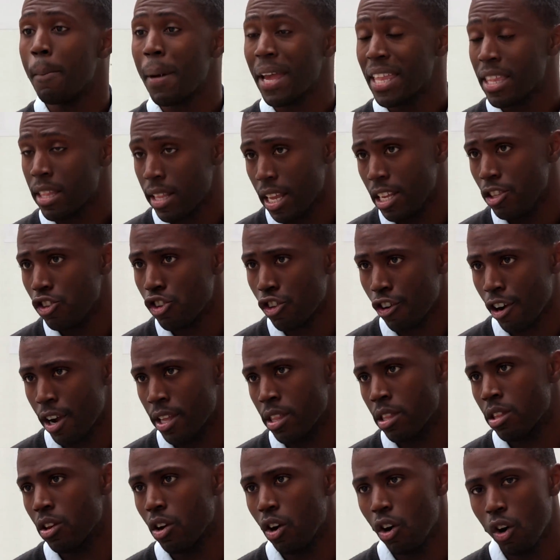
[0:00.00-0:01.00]
the best
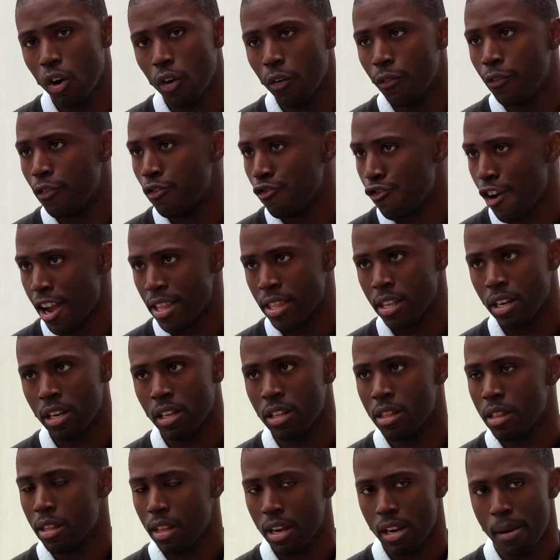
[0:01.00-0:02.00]
interests of
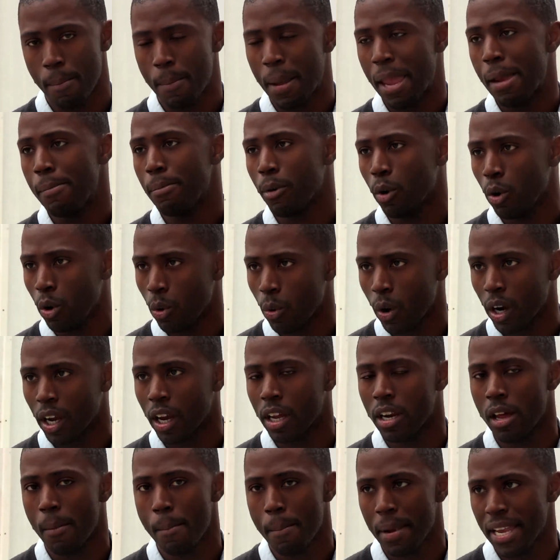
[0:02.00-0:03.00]
residents and the people who are
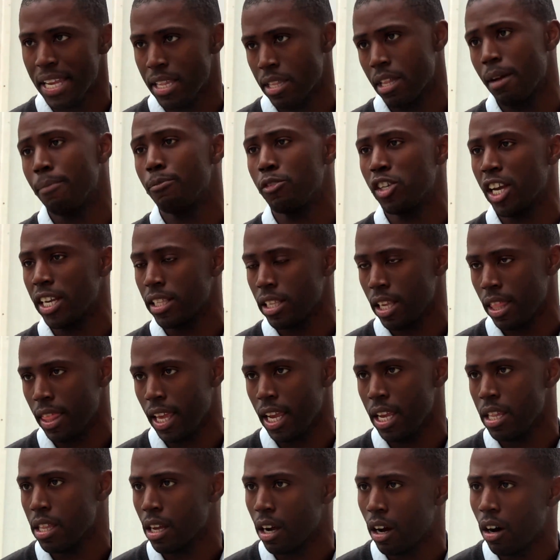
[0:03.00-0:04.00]
going to be subject to
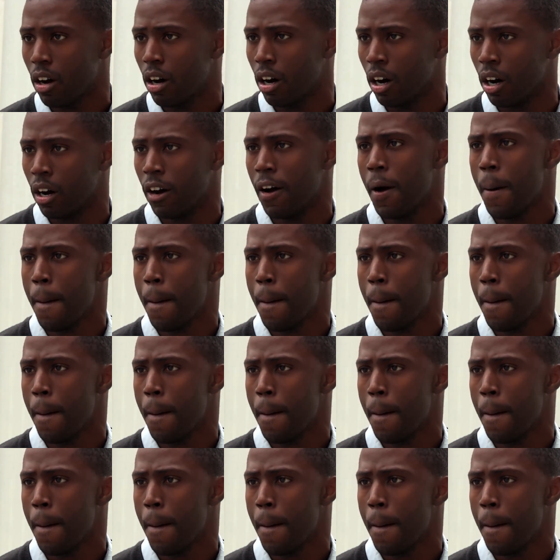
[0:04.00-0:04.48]
these at heart?